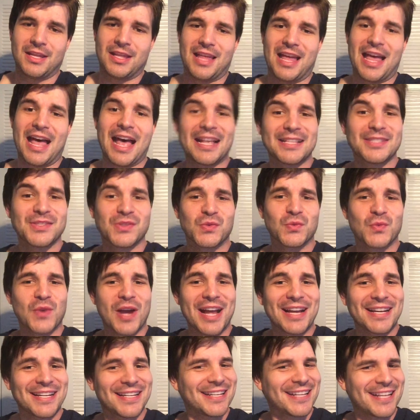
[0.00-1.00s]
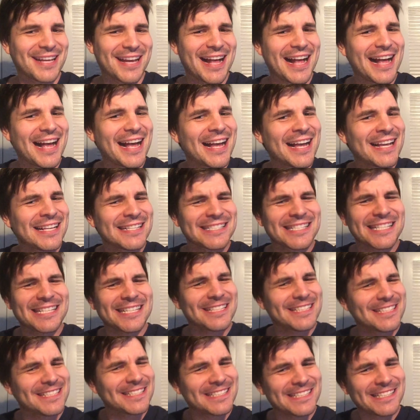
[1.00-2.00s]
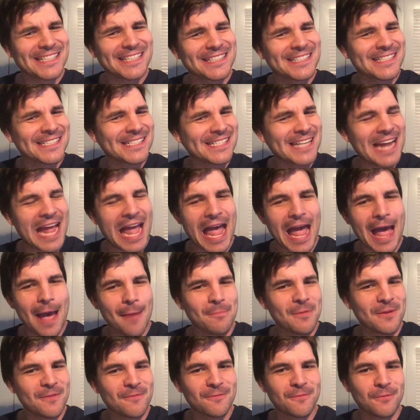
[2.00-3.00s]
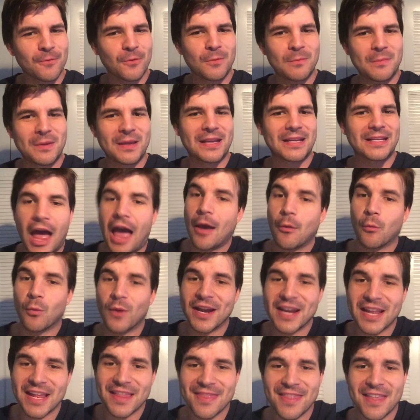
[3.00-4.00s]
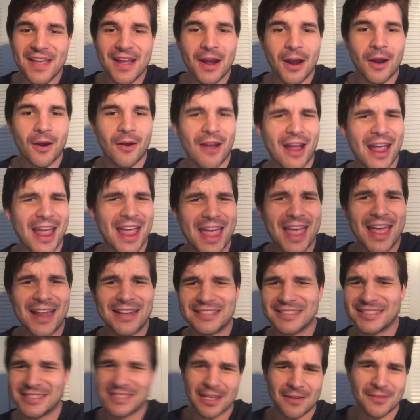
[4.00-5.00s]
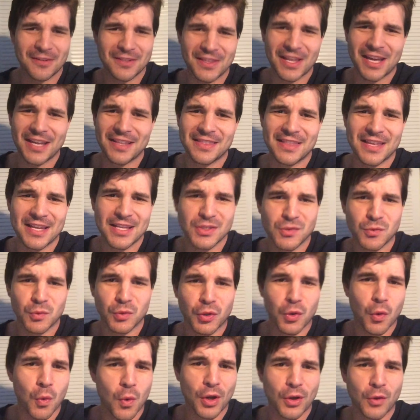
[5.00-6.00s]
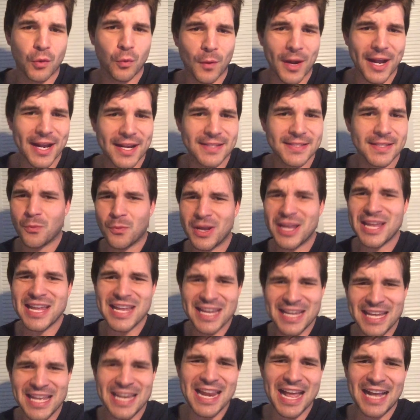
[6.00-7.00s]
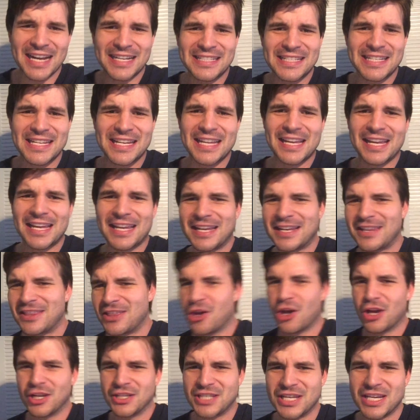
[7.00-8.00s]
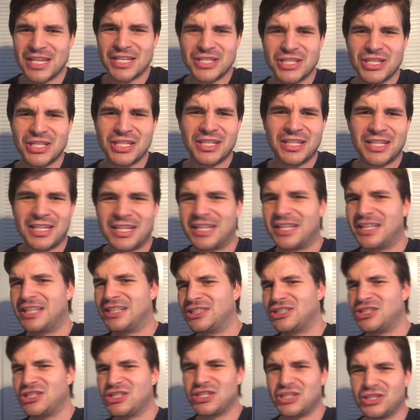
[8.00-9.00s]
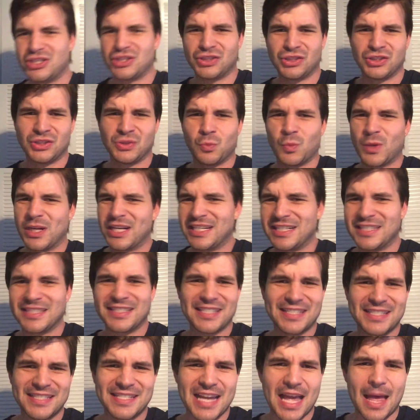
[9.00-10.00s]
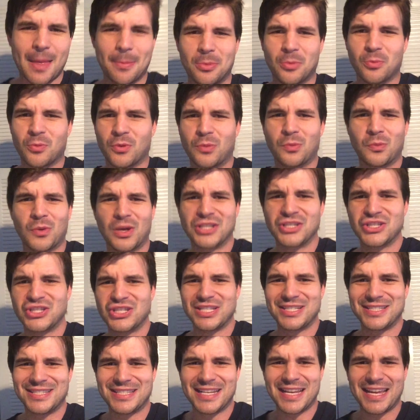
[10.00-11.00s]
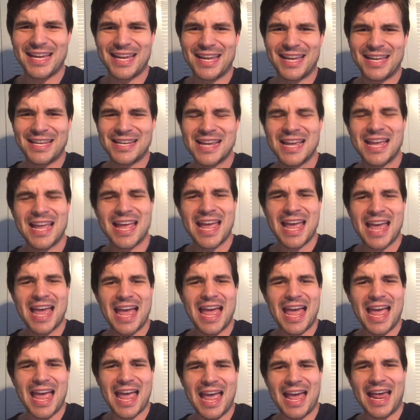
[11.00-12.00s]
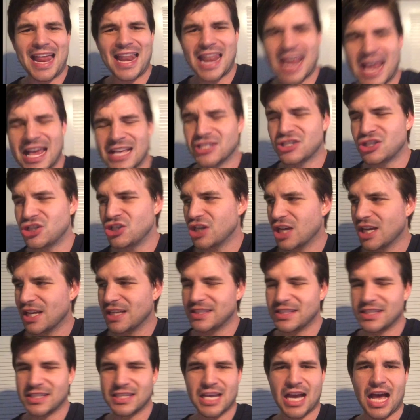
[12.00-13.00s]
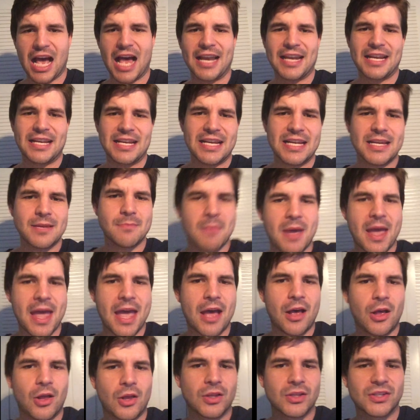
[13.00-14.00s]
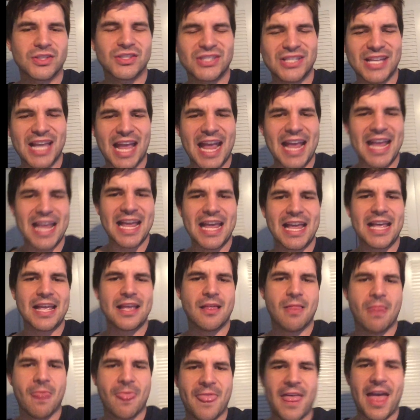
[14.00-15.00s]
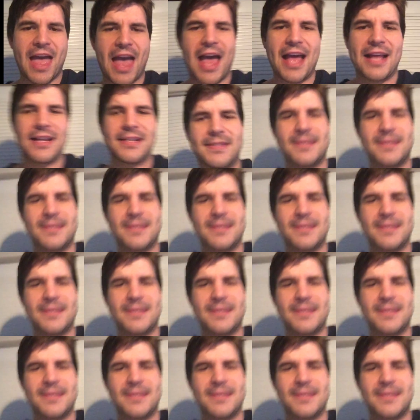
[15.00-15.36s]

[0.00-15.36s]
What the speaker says: That's right, guys. It didn't happen for me. I went in there and it sounded like things were going great. We connected the audition. She went into depth with what she did. And I just got an email saying that